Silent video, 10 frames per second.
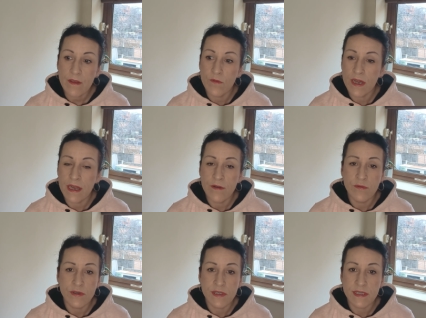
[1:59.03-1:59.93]
when I
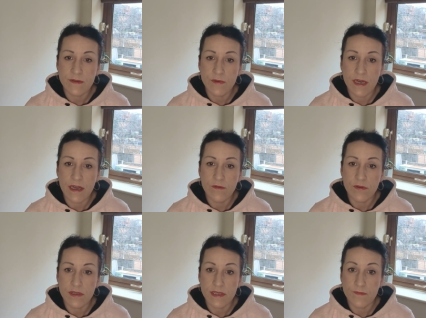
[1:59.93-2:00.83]
was when I
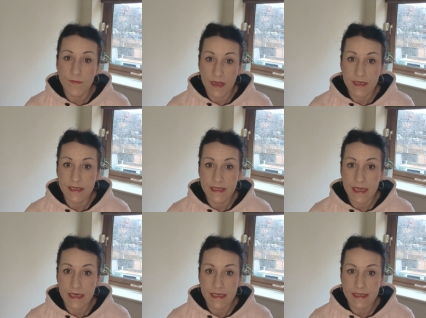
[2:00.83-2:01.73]
was fat as
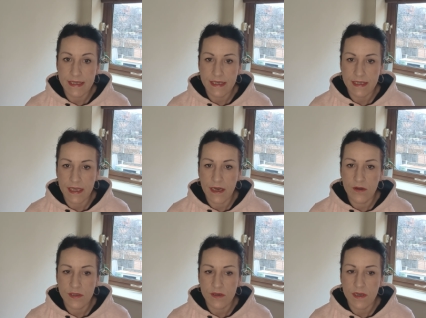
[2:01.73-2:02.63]
96 kilos